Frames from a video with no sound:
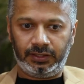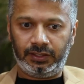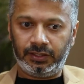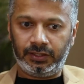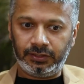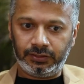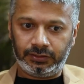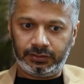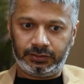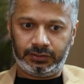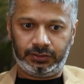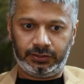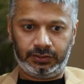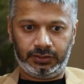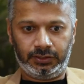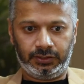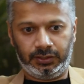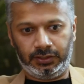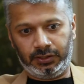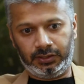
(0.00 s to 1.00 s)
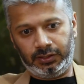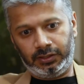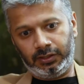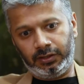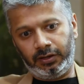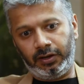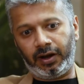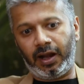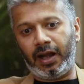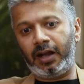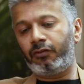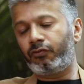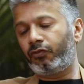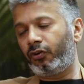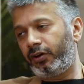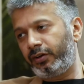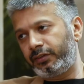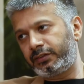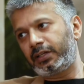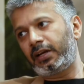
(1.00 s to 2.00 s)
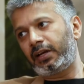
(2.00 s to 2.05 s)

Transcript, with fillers: is right for his